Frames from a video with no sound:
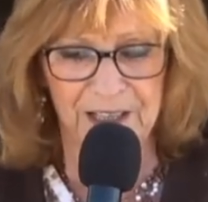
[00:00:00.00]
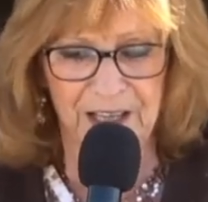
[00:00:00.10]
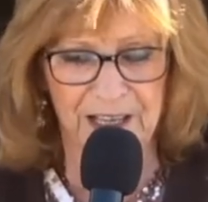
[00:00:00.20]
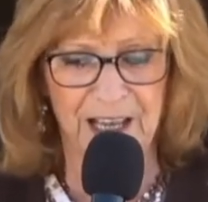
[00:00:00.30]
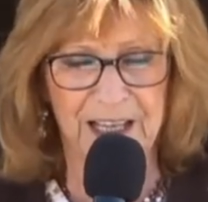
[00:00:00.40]

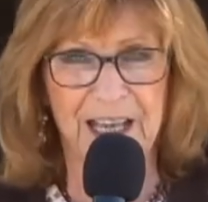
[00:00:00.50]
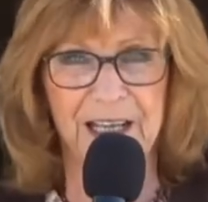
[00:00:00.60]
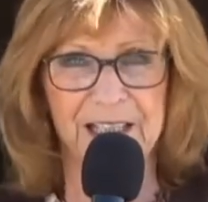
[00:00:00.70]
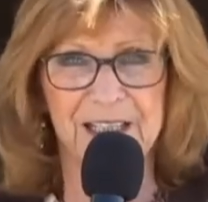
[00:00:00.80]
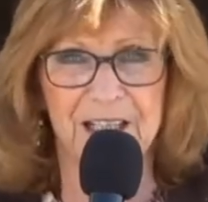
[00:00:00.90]
Again,
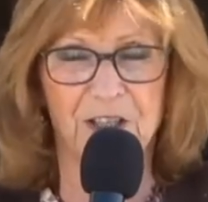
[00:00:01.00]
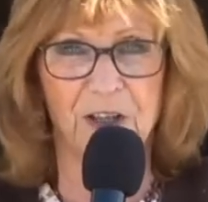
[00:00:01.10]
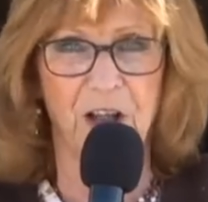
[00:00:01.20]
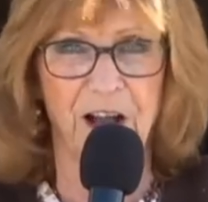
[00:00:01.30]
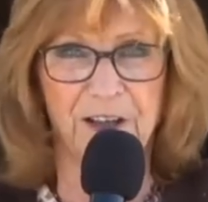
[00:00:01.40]
at 6
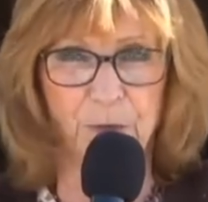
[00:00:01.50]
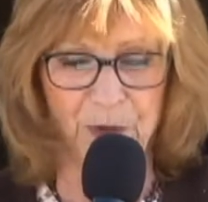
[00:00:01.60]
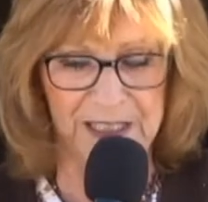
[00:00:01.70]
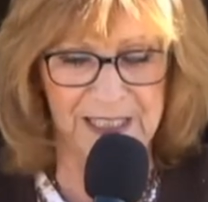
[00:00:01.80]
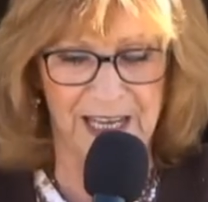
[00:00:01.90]
o'clock
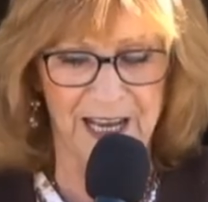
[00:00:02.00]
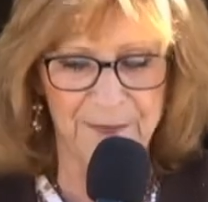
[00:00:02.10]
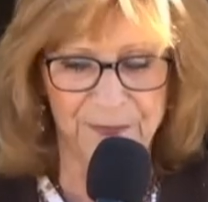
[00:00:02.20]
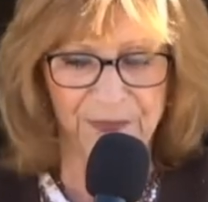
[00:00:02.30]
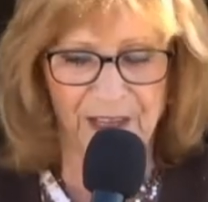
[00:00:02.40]
Wednesday.
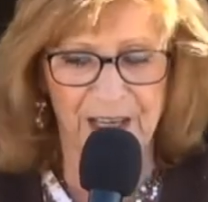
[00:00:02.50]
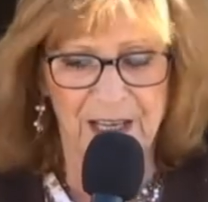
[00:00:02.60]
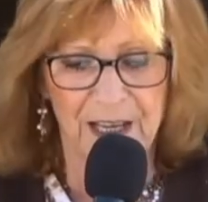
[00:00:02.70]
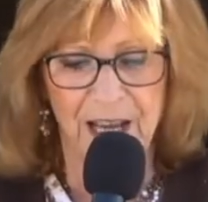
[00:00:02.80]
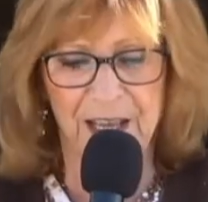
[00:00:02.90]

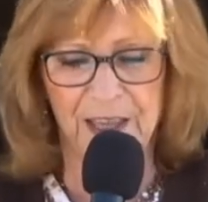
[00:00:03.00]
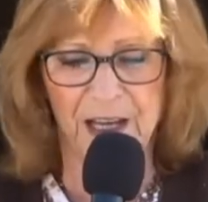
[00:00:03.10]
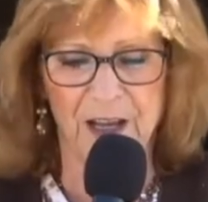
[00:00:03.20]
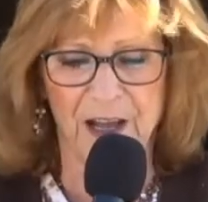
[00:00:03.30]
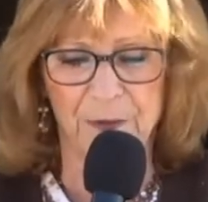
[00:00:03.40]
And then
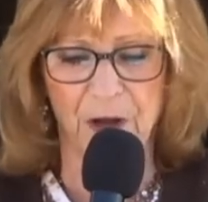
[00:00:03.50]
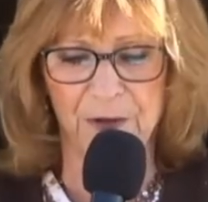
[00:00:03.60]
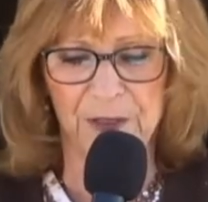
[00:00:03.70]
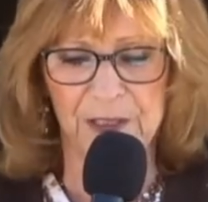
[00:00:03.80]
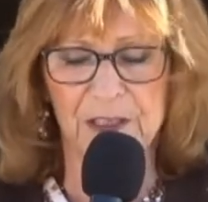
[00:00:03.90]
um,
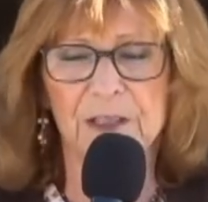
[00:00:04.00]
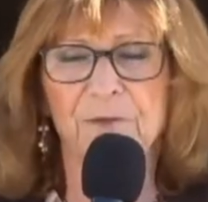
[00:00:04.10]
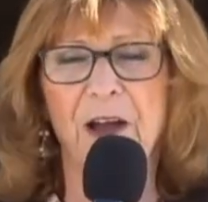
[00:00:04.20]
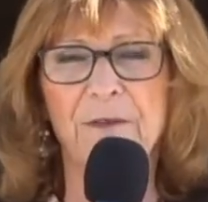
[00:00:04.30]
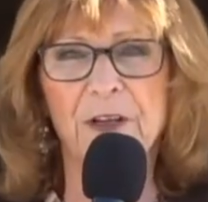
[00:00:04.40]

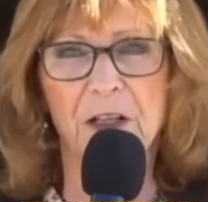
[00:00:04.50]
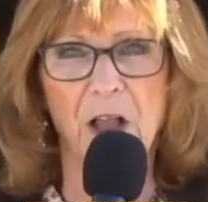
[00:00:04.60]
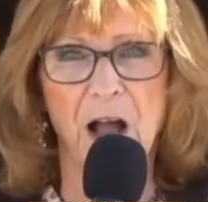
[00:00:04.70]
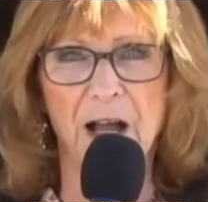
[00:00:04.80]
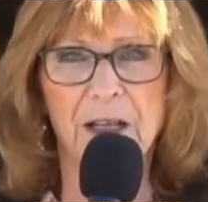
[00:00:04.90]
5
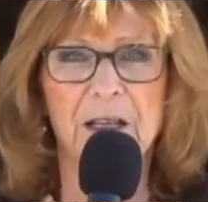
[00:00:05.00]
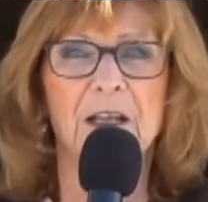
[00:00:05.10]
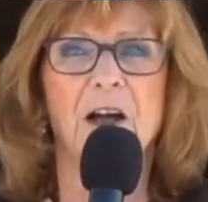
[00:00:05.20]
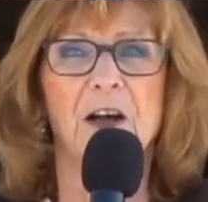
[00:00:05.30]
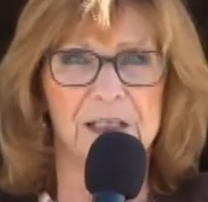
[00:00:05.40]
o'clock
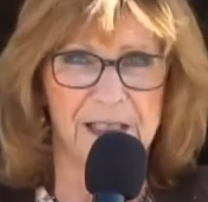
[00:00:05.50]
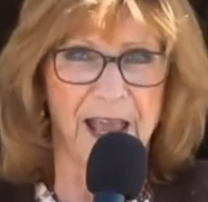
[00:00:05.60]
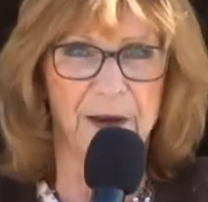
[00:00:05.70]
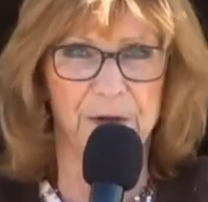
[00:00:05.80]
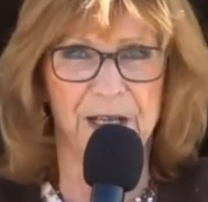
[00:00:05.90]
on
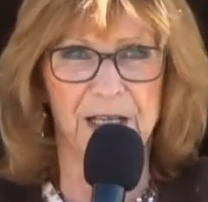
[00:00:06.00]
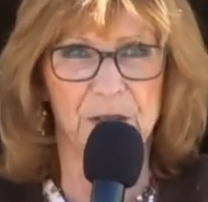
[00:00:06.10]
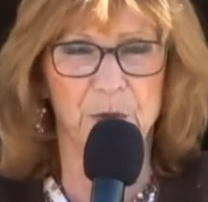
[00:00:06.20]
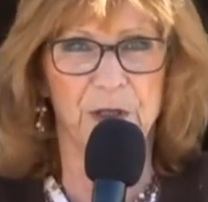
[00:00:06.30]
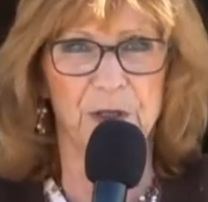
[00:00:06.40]

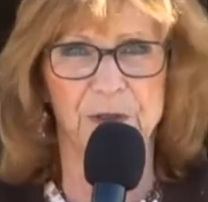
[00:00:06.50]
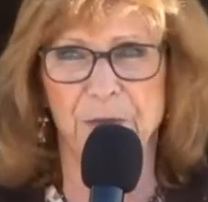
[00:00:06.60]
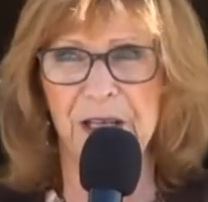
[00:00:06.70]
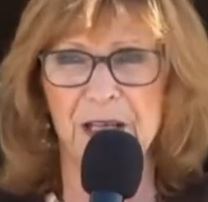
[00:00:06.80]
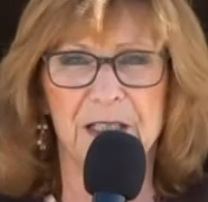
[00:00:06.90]
Saturdays. We're
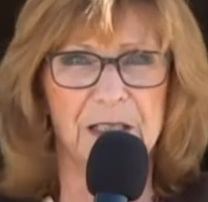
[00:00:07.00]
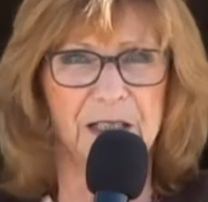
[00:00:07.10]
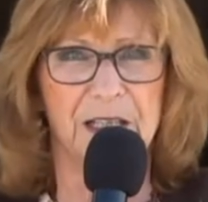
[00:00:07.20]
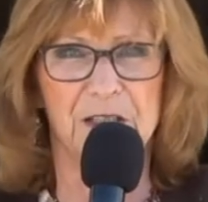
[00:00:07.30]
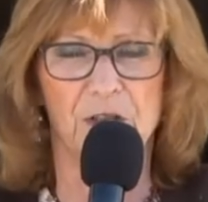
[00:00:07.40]
because it
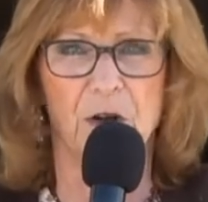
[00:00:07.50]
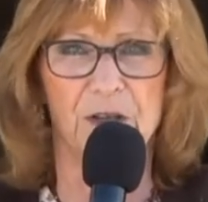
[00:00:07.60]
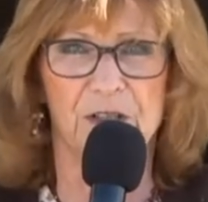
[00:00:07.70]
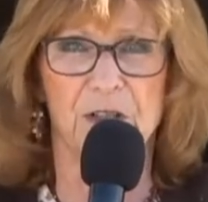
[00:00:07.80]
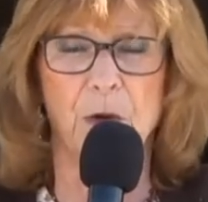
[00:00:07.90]
gets
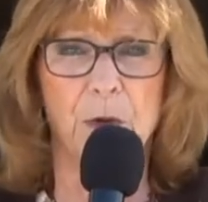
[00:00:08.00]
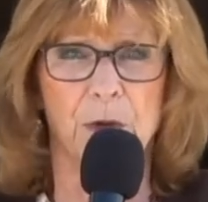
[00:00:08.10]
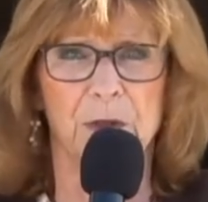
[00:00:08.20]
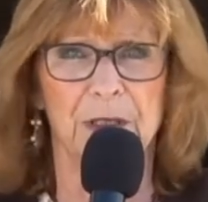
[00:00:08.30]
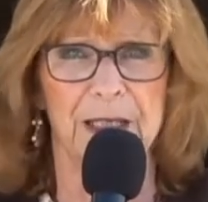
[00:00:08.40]
dark so
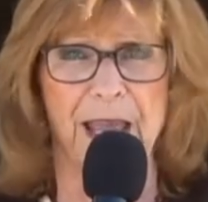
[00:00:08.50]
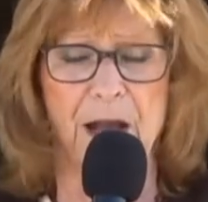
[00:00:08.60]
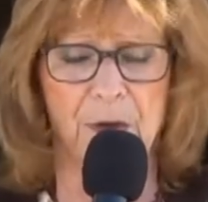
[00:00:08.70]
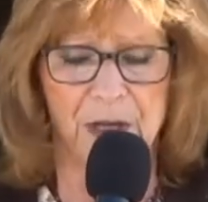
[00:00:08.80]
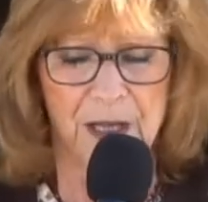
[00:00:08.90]
early
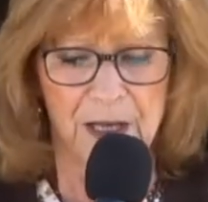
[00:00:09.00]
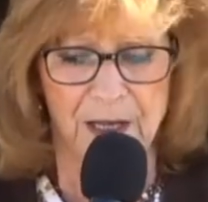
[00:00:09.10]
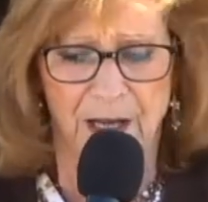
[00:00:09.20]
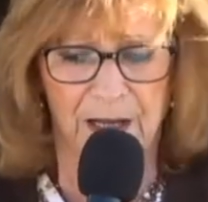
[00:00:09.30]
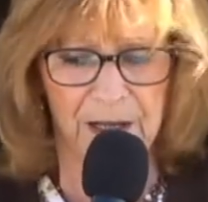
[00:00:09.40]
now.
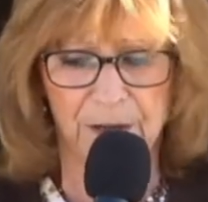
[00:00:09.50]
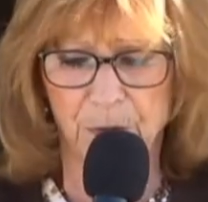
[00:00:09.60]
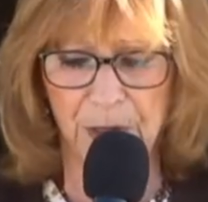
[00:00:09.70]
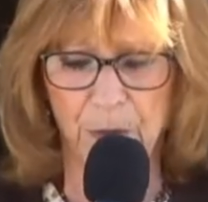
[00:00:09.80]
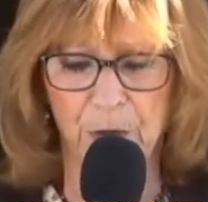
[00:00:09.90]
Uh,
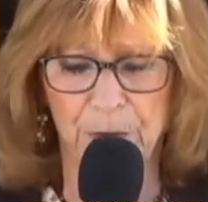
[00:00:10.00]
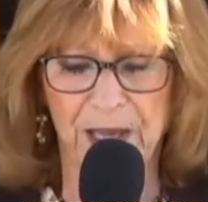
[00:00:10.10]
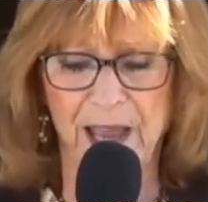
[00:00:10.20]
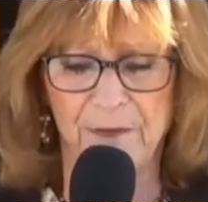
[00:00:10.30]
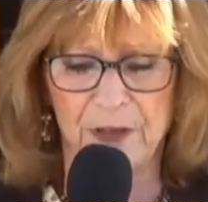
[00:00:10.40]
we will be
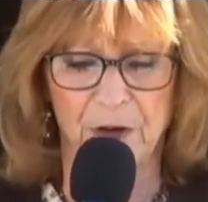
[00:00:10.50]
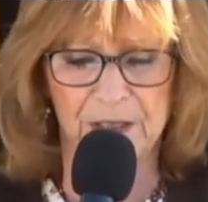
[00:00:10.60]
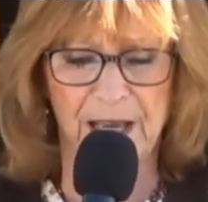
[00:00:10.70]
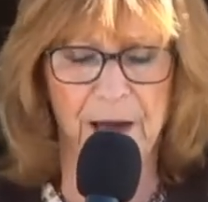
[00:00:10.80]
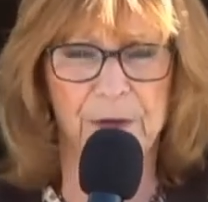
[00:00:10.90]
having our
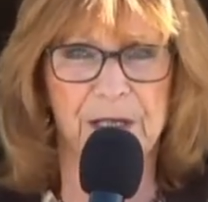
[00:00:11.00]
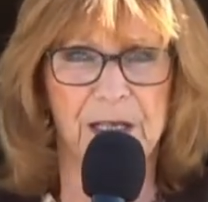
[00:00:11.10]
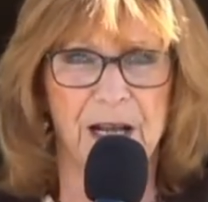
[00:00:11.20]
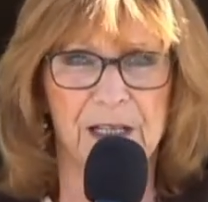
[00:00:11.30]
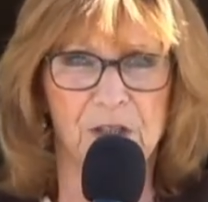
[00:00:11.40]
Saturday
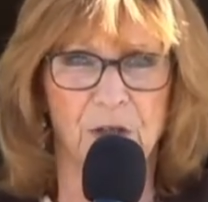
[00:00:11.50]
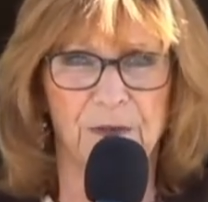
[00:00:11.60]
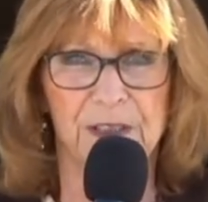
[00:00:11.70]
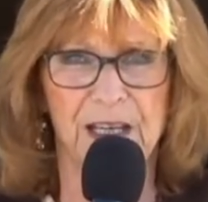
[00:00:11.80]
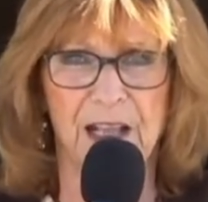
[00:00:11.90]
night
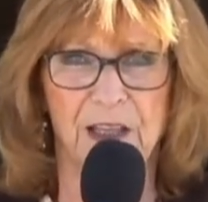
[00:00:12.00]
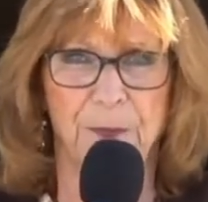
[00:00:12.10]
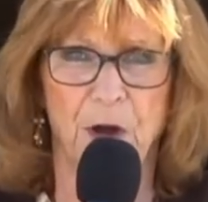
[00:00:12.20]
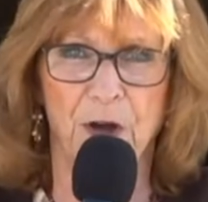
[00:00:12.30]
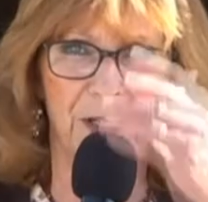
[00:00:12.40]
service at the
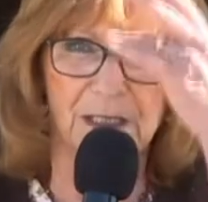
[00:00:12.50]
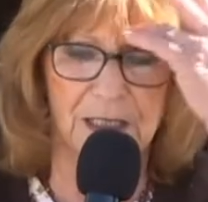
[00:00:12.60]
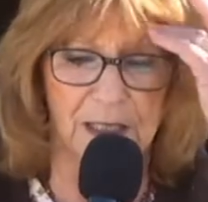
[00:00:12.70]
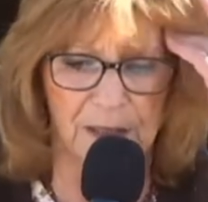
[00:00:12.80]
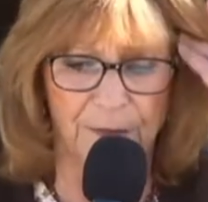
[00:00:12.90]
park
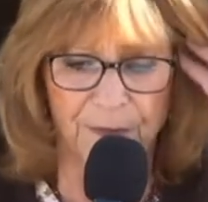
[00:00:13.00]
still,